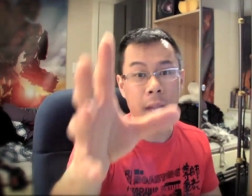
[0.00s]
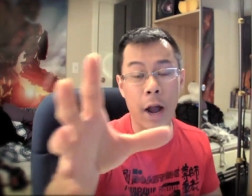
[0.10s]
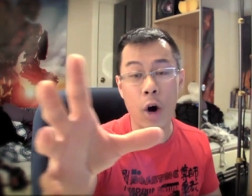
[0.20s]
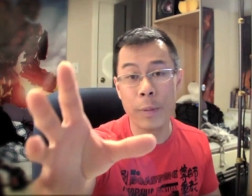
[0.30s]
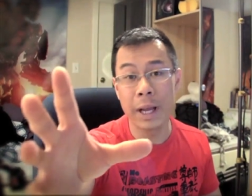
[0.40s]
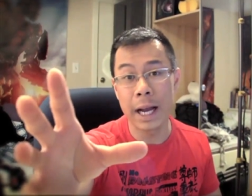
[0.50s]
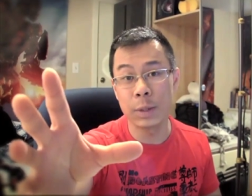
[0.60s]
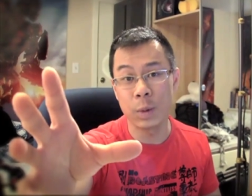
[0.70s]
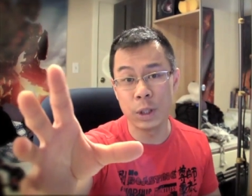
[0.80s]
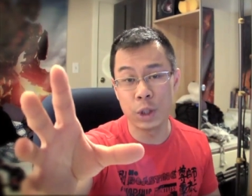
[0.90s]
I hope you
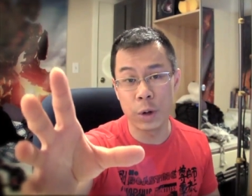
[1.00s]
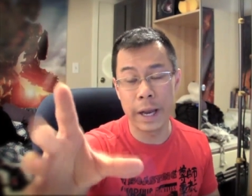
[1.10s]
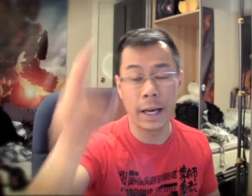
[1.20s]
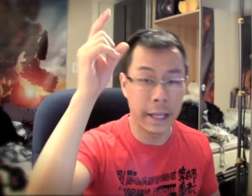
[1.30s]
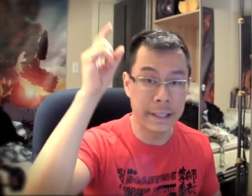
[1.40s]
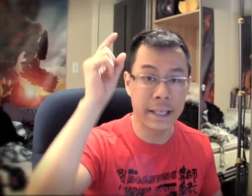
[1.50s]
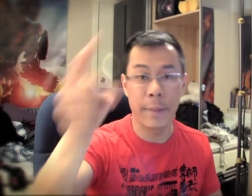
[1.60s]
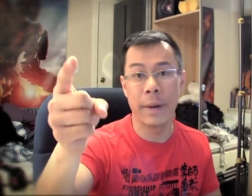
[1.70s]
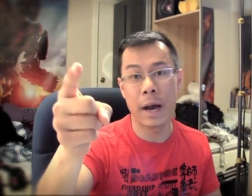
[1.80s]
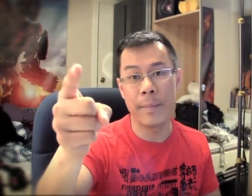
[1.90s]
guys will enjoy it. It's
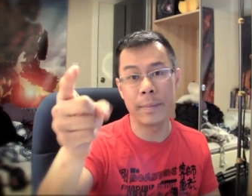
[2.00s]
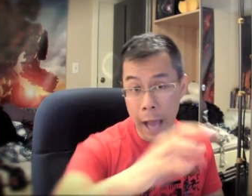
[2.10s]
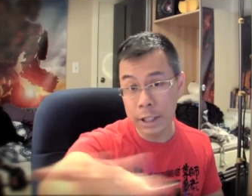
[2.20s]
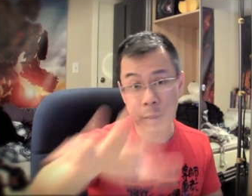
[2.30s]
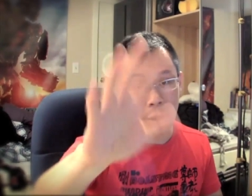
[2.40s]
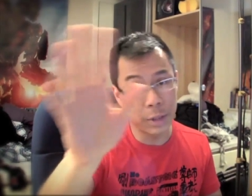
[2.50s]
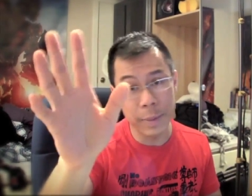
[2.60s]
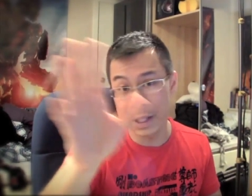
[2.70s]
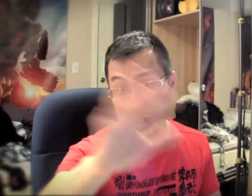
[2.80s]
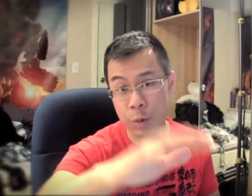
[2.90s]
coming up. I just wanted to
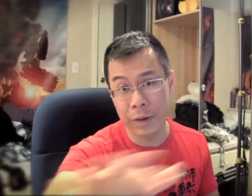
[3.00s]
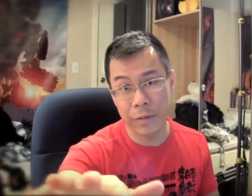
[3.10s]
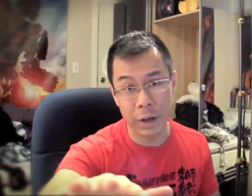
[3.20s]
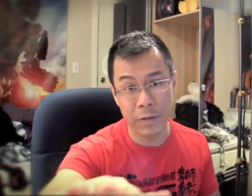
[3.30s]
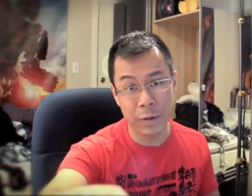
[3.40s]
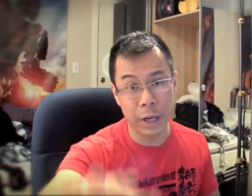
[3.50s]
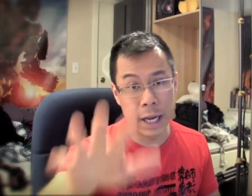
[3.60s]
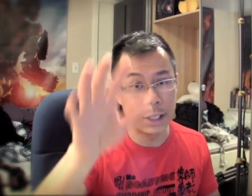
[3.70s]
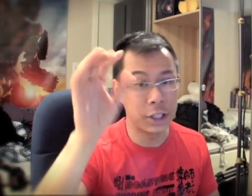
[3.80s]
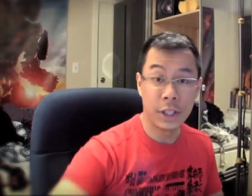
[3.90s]
make this quick video for you
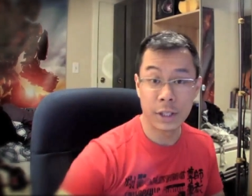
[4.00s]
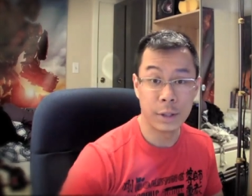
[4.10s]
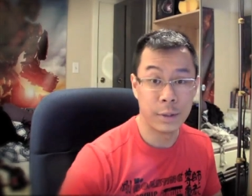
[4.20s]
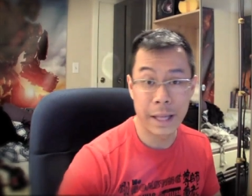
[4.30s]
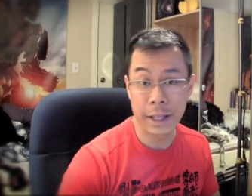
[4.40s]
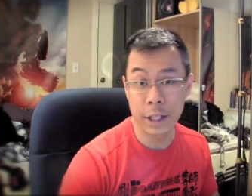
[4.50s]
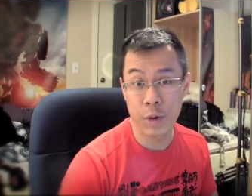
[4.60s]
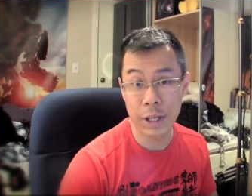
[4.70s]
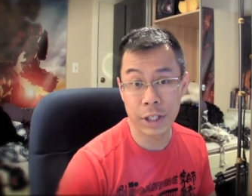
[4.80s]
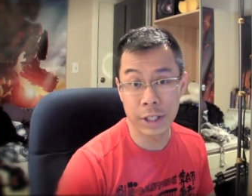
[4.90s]
guys just to get these
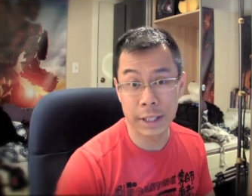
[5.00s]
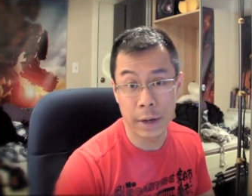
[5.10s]
questions